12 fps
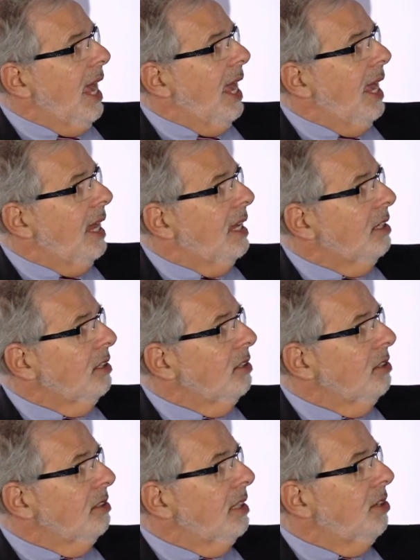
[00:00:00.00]

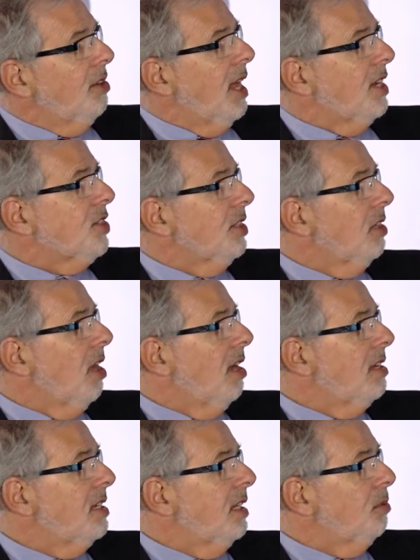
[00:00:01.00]
and international
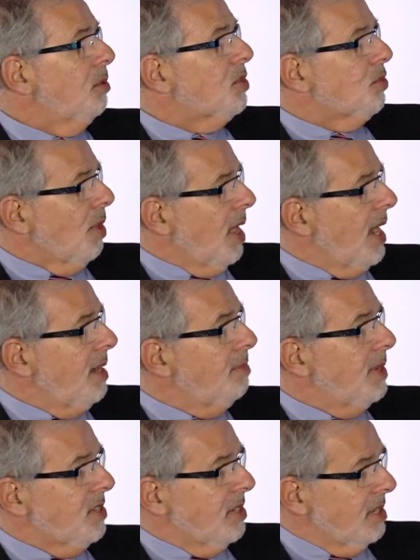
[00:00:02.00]
law dealing with trade,
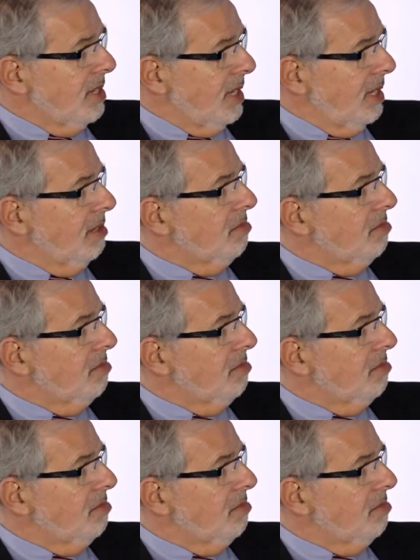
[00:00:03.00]
business,